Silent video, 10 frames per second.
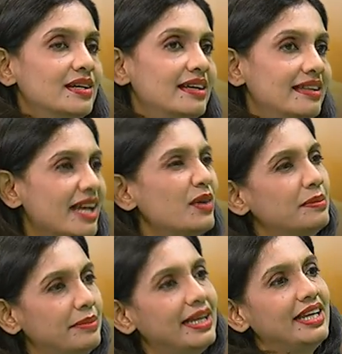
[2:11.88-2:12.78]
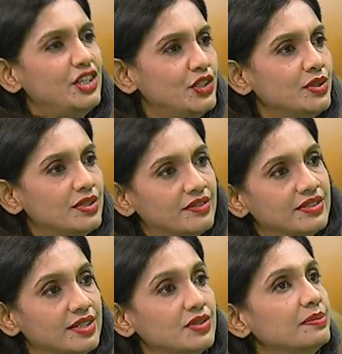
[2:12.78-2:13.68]
so there could be issues of
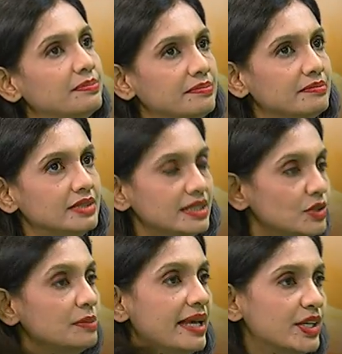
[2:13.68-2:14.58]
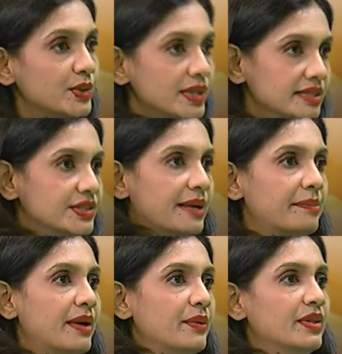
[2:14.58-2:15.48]
such. So just to make sure,
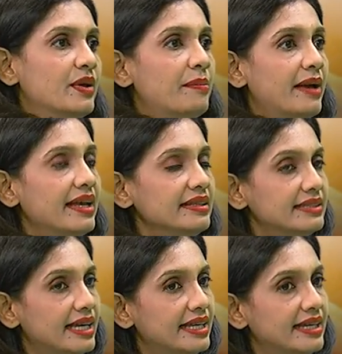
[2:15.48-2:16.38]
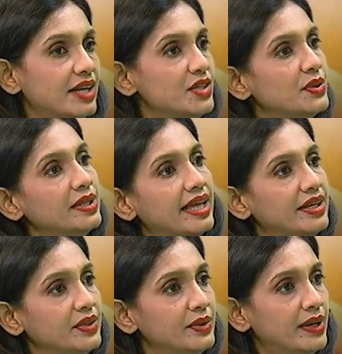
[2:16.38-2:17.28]
check back with your banks and ensure
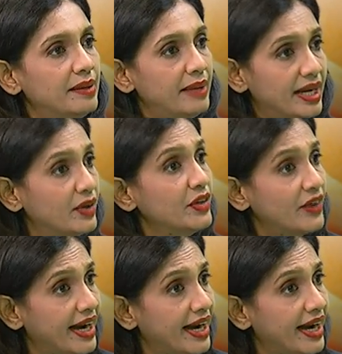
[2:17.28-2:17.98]
that you are back on